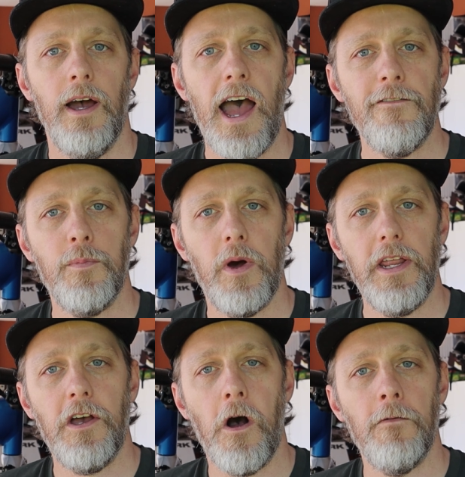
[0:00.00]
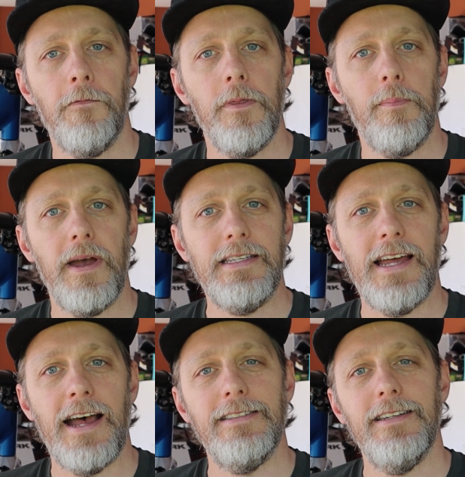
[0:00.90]
Hi everybody, Colin from the Bike
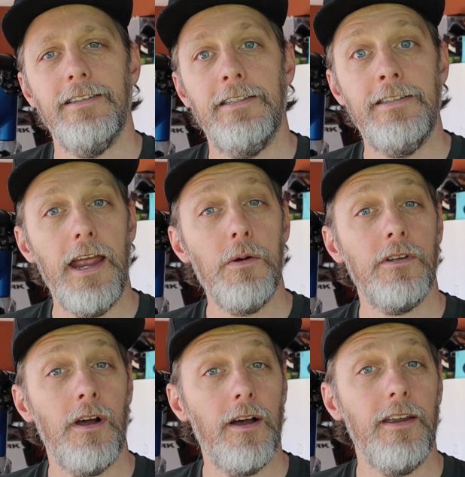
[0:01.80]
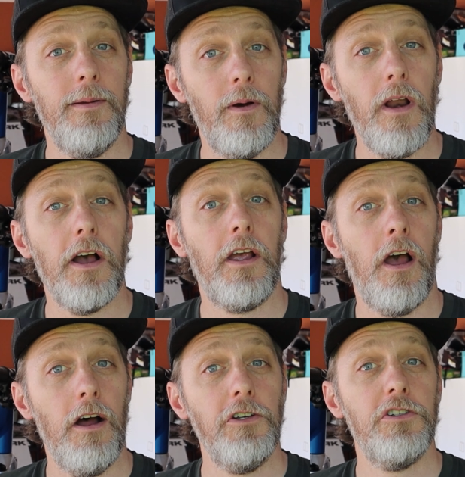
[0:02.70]
Dads, and today we're talking about a
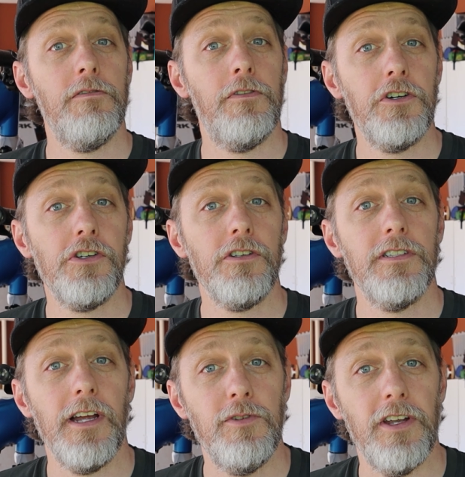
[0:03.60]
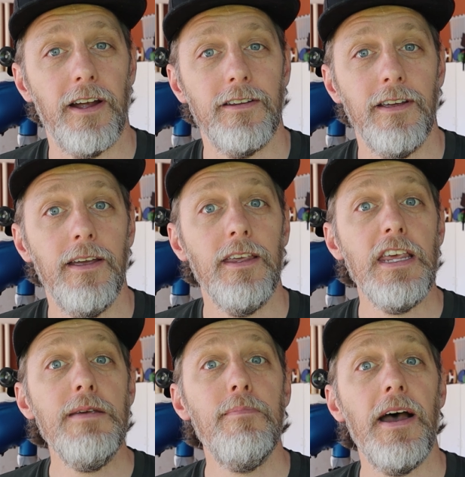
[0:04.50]
controversial subject,
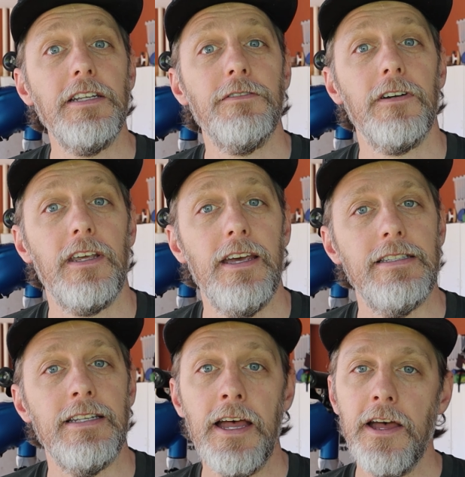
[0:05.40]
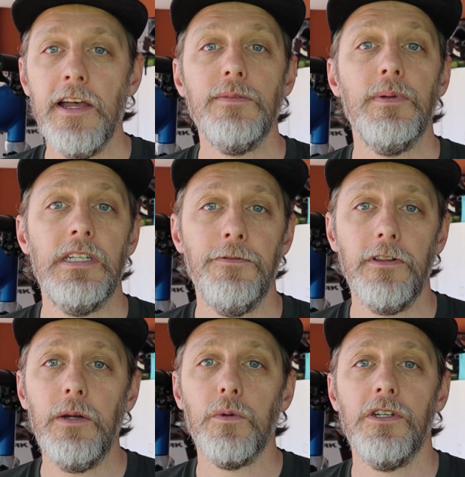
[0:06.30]
e-bikes for kids.
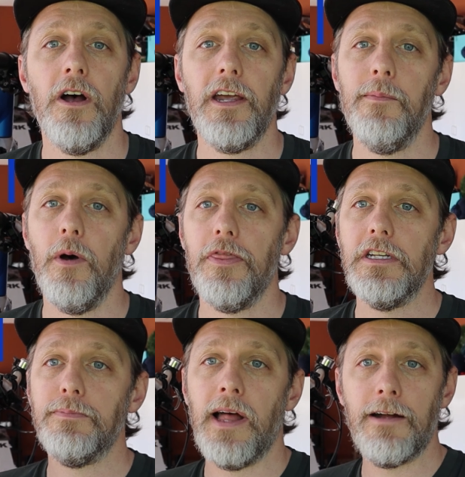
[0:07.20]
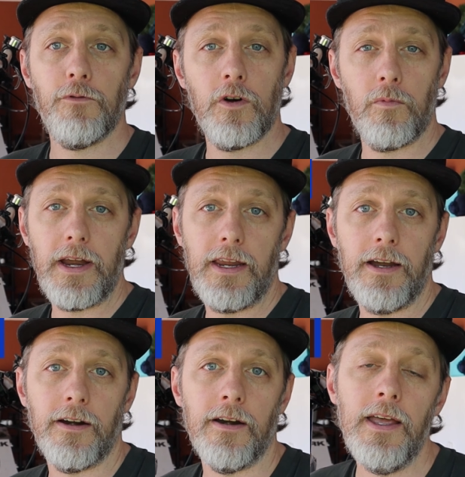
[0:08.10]
Specifically, we're talking about this platform right here.